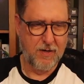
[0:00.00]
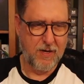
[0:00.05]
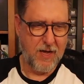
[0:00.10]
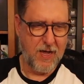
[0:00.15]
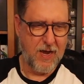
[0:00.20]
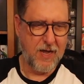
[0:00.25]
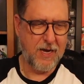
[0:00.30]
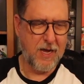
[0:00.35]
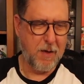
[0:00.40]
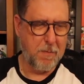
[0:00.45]

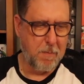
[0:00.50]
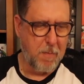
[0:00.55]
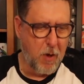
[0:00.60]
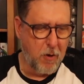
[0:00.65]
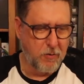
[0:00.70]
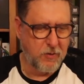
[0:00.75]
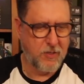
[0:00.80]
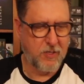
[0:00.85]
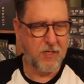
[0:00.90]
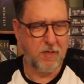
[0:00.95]
And I got
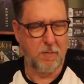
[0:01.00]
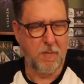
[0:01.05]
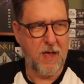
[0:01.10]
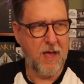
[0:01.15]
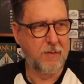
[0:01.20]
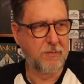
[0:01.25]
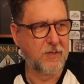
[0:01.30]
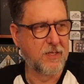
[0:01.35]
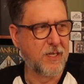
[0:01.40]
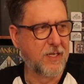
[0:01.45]
most of the
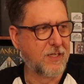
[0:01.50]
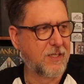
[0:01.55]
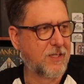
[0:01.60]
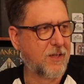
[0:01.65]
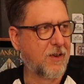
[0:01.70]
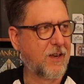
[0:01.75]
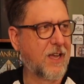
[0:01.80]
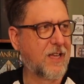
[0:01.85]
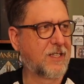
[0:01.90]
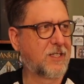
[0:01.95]
maps in, so
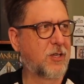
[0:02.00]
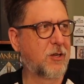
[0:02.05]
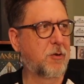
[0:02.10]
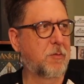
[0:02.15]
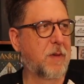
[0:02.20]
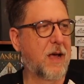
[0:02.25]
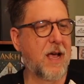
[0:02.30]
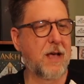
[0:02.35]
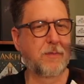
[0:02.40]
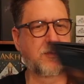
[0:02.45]
I got 2
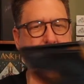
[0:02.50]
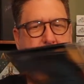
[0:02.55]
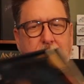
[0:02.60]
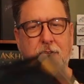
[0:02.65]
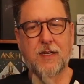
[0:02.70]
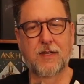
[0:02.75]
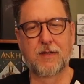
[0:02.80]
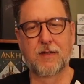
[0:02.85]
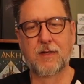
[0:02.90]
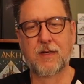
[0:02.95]
maps
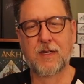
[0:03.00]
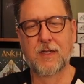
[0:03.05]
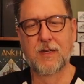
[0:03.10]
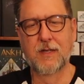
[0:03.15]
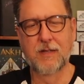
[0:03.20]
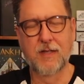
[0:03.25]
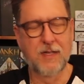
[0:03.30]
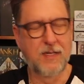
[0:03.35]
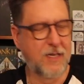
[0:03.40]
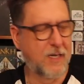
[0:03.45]
that
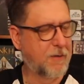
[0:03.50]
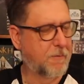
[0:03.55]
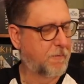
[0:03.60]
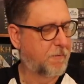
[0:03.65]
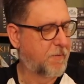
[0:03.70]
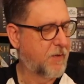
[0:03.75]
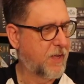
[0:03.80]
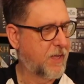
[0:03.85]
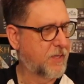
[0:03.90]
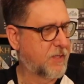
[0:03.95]
didn't
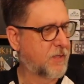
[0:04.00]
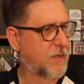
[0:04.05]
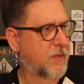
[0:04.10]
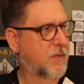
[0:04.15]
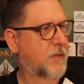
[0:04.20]
fit.